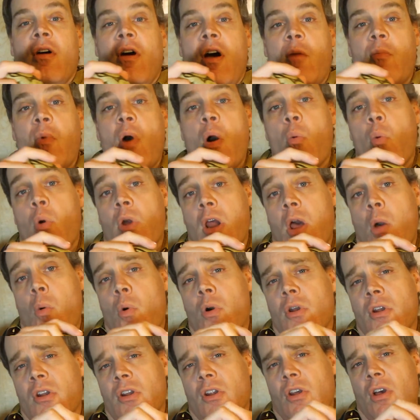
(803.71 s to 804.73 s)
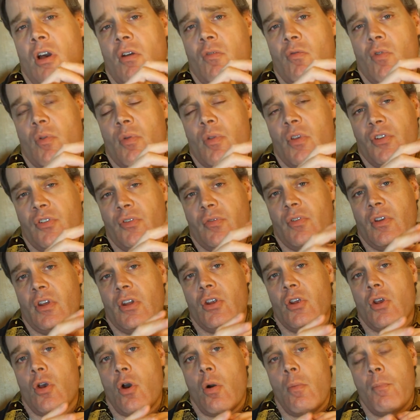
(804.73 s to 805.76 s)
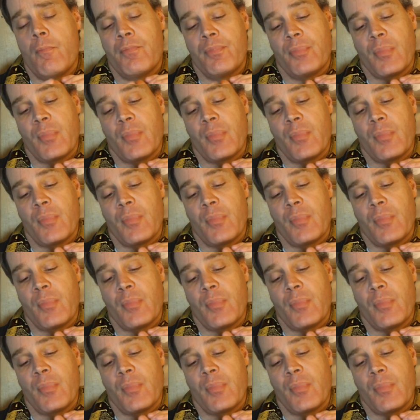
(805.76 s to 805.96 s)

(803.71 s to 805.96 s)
about what I wanted to cover in this video.